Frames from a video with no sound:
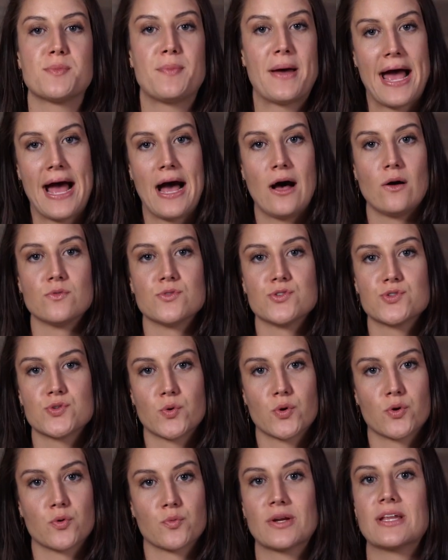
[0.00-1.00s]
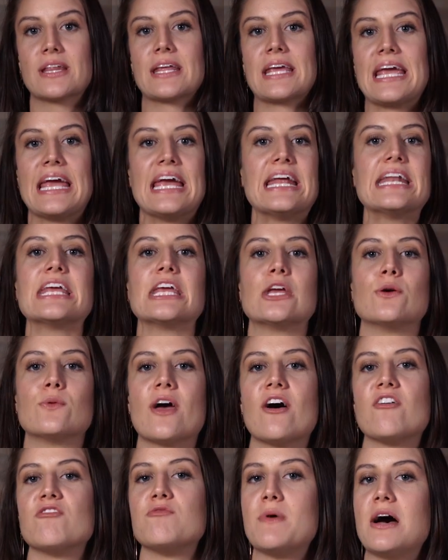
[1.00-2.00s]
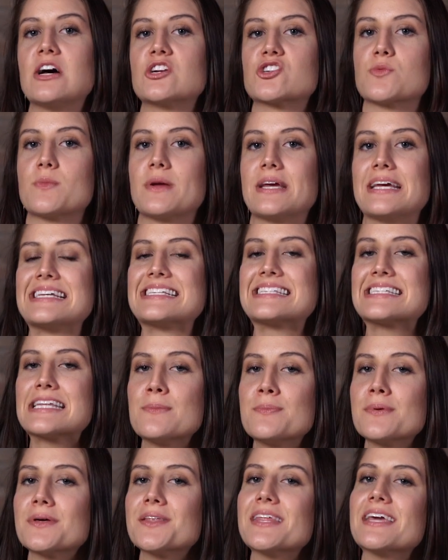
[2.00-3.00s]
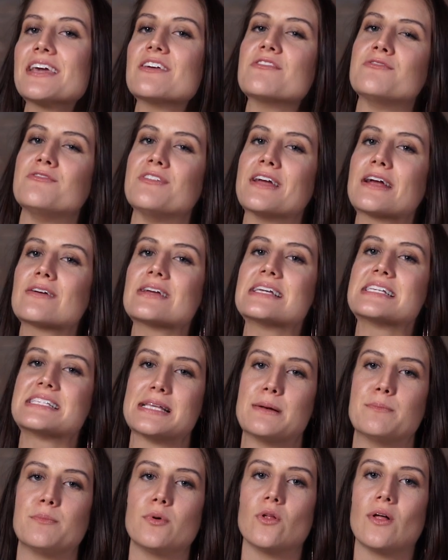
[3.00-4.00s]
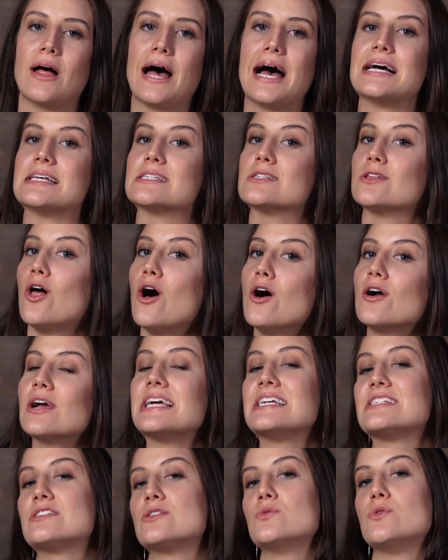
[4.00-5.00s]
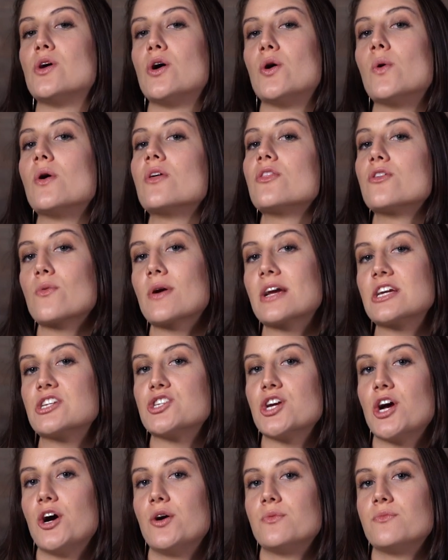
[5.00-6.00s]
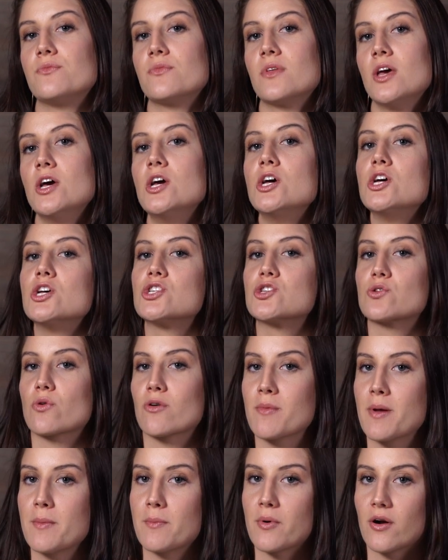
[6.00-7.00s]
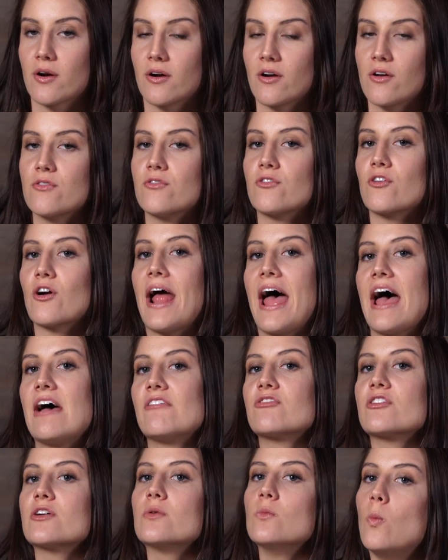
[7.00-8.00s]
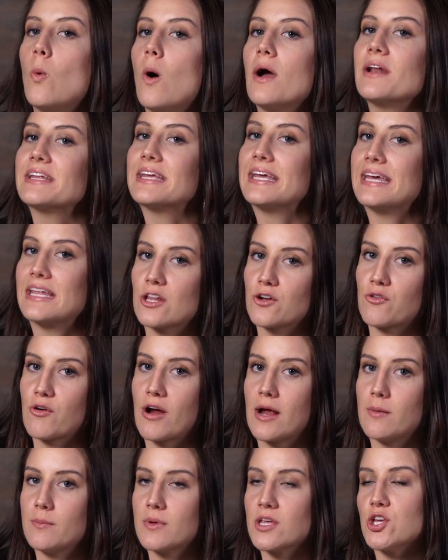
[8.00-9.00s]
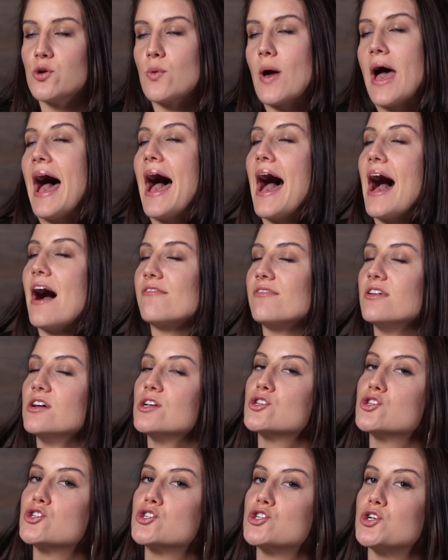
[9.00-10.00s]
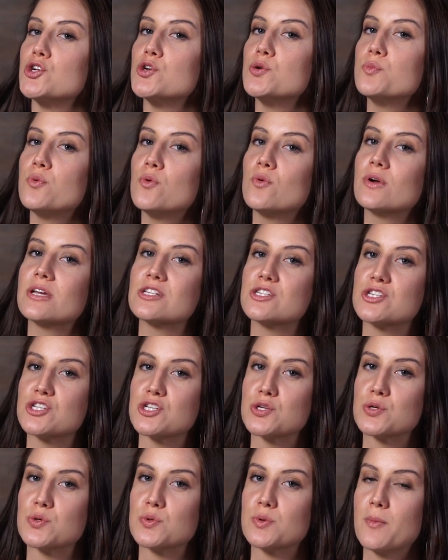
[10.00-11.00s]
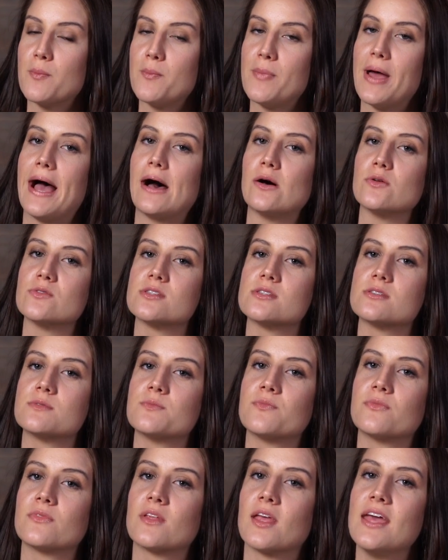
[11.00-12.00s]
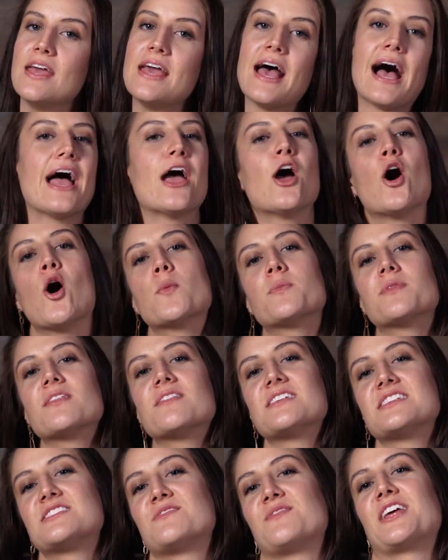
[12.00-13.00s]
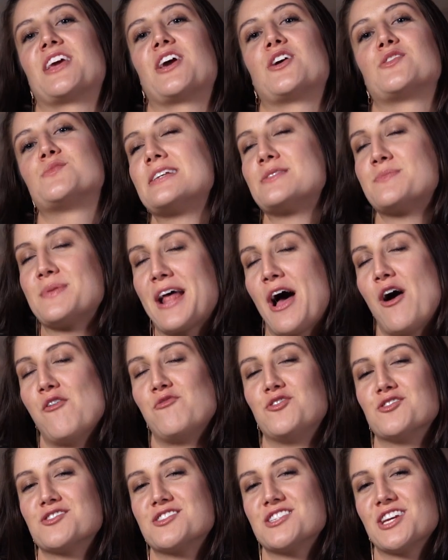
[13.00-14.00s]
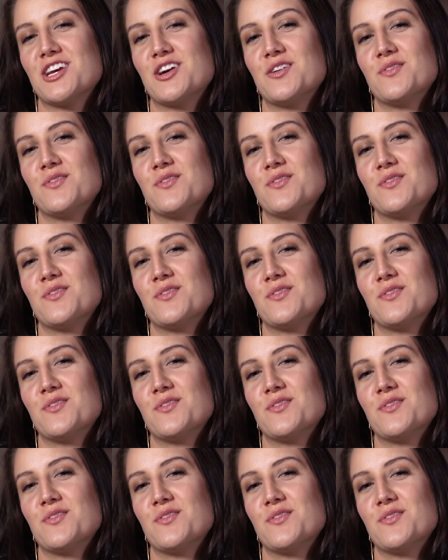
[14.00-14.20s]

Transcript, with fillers: to pounds, or really any unit of measurement, is typically very simple as long as you know the ratio. So remember, for every one kilogram, you have two point two pounds. I hope that this video has been helpful to